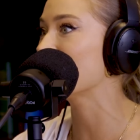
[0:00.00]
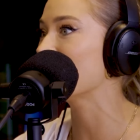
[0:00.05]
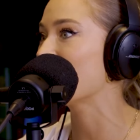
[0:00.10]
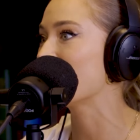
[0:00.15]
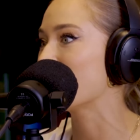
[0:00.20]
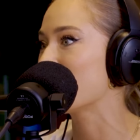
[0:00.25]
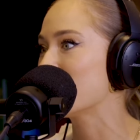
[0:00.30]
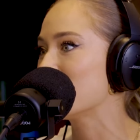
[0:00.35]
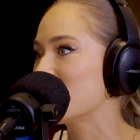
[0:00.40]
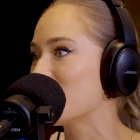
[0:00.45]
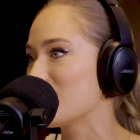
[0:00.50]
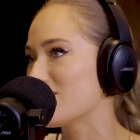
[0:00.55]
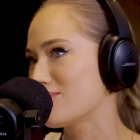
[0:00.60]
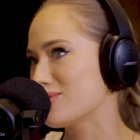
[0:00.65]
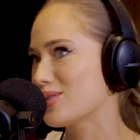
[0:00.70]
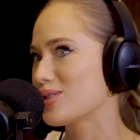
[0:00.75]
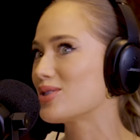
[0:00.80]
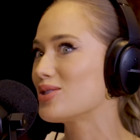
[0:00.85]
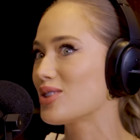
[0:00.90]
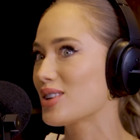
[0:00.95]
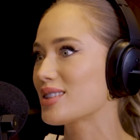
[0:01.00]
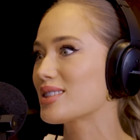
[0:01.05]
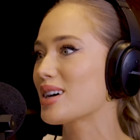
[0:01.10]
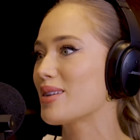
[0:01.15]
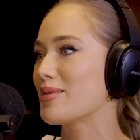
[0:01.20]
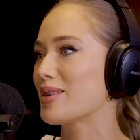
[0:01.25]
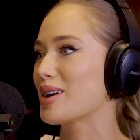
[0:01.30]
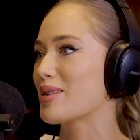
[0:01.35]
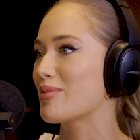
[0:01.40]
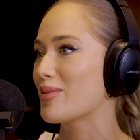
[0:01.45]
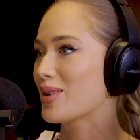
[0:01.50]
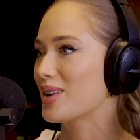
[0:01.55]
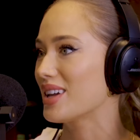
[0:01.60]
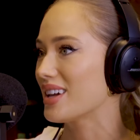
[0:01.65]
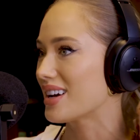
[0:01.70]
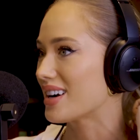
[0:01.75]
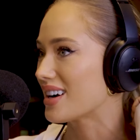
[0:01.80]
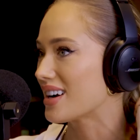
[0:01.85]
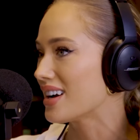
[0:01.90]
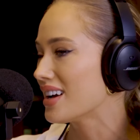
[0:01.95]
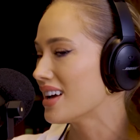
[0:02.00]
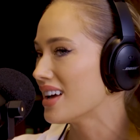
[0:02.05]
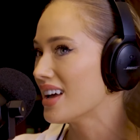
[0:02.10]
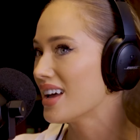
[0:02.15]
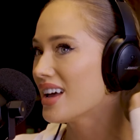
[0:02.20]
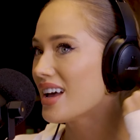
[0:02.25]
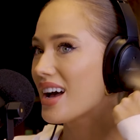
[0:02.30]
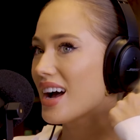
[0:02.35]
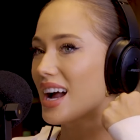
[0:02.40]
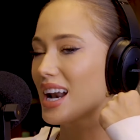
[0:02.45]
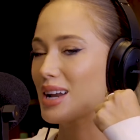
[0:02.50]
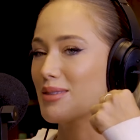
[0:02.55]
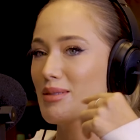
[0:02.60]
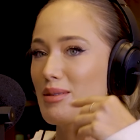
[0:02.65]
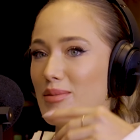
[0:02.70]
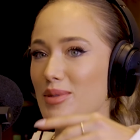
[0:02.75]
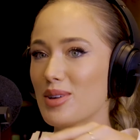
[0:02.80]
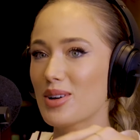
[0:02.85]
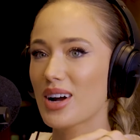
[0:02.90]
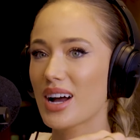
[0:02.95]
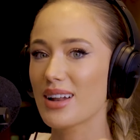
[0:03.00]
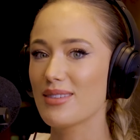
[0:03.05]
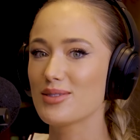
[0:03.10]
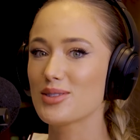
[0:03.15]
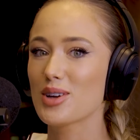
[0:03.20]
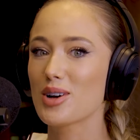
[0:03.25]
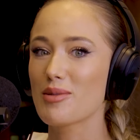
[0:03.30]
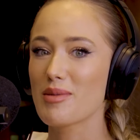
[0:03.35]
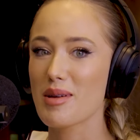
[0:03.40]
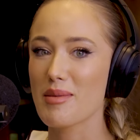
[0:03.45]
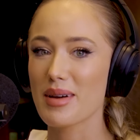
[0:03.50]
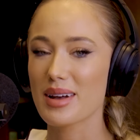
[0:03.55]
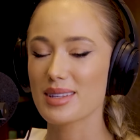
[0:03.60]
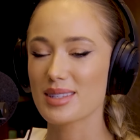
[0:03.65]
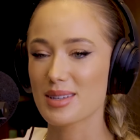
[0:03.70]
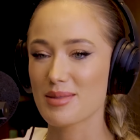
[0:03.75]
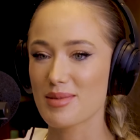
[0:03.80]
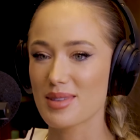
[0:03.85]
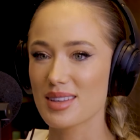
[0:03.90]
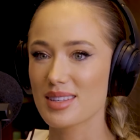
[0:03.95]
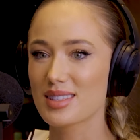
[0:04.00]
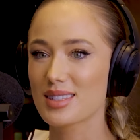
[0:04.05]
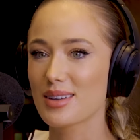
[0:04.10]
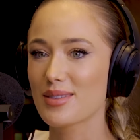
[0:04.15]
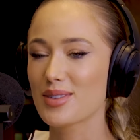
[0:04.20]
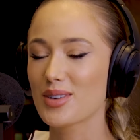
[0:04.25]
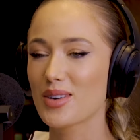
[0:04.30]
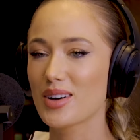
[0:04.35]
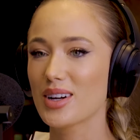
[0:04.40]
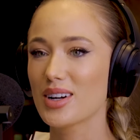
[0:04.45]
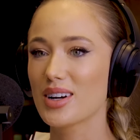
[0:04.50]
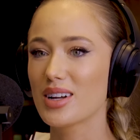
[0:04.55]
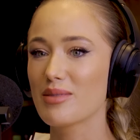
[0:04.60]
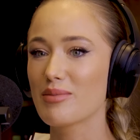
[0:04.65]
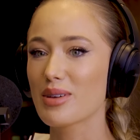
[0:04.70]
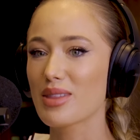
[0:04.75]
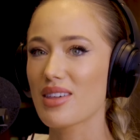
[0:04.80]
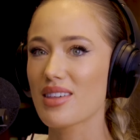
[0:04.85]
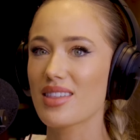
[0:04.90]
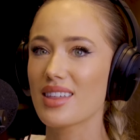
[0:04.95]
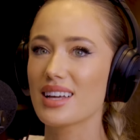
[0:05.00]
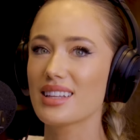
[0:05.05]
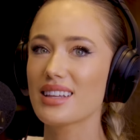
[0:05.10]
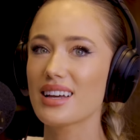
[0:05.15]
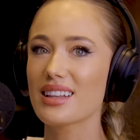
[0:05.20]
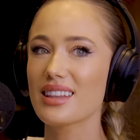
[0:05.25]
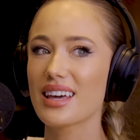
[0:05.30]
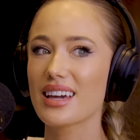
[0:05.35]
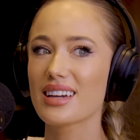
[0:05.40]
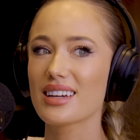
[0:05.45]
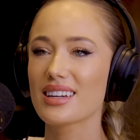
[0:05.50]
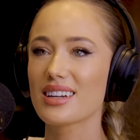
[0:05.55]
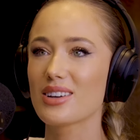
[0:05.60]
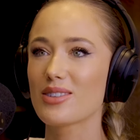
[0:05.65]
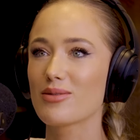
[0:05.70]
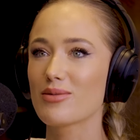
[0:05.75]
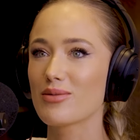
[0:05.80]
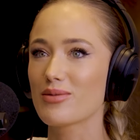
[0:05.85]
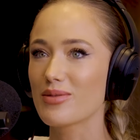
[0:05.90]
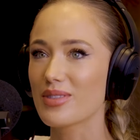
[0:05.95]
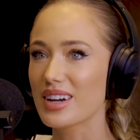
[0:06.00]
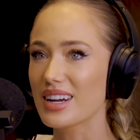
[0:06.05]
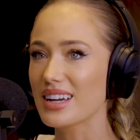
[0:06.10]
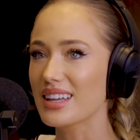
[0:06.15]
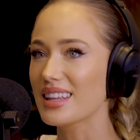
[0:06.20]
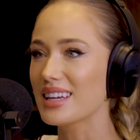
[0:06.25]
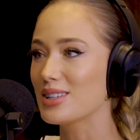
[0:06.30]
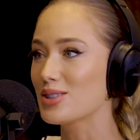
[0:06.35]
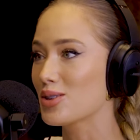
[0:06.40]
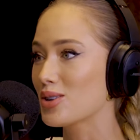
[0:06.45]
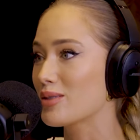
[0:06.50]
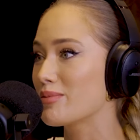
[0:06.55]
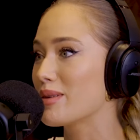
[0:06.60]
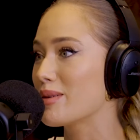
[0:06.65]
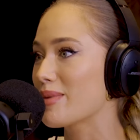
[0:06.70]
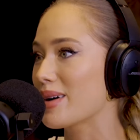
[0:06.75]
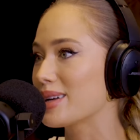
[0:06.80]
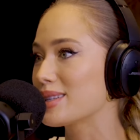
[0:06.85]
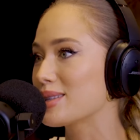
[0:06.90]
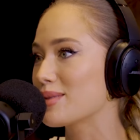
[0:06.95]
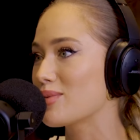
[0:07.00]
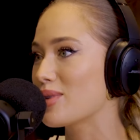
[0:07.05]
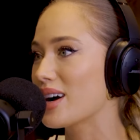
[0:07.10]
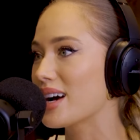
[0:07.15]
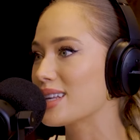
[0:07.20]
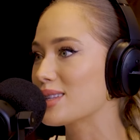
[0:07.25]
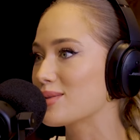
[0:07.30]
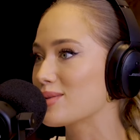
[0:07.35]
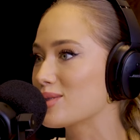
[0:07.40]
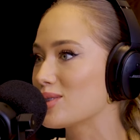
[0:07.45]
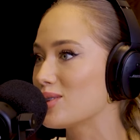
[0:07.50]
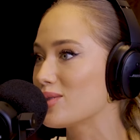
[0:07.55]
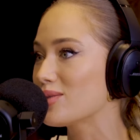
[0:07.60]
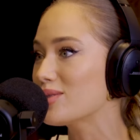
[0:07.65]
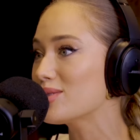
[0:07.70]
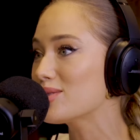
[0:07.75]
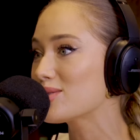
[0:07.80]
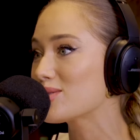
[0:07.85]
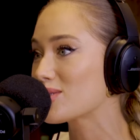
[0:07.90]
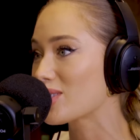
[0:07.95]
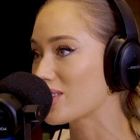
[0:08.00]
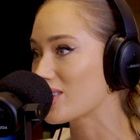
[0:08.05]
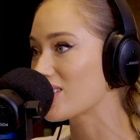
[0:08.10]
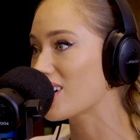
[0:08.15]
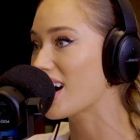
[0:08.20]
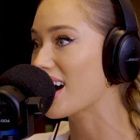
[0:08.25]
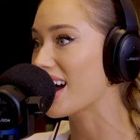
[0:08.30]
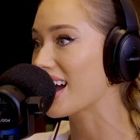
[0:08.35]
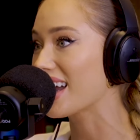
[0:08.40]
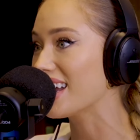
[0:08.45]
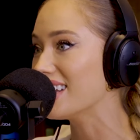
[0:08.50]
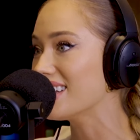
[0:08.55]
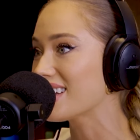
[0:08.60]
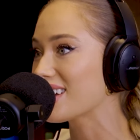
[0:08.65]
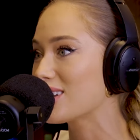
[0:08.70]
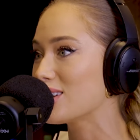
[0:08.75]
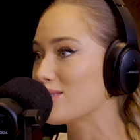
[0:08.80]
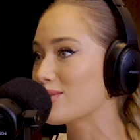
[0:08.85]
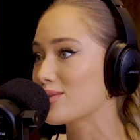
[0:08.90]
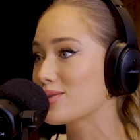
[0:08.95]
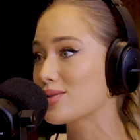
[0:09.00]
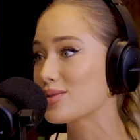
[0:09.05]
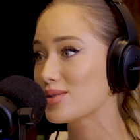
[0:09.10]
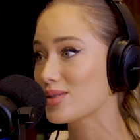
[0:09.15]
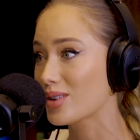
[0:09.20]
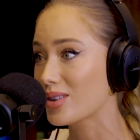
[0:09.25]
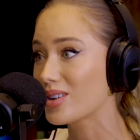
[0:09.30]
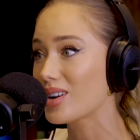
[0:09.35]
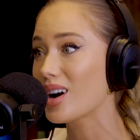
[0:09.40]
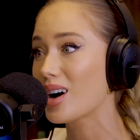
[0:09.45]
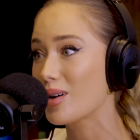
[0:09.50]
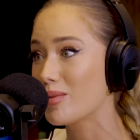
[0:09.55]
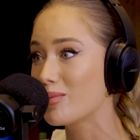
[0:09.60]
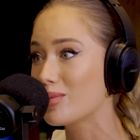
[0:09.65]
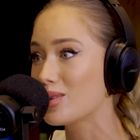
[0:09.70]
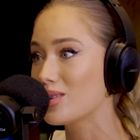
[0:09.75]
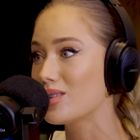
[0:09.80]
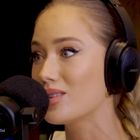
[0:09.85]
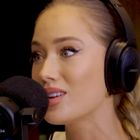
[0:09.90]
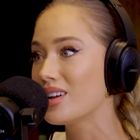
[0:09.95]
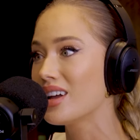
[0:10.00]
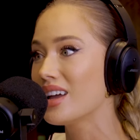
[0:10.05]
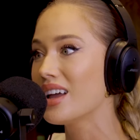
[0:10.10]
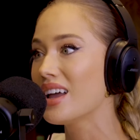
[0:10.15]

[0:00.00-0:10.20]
I met you. So just coming up on a year. And I remember you kind of told me about some of the stuff going on. But the thing that like really took me by surprise was you're so kind and you're so humble.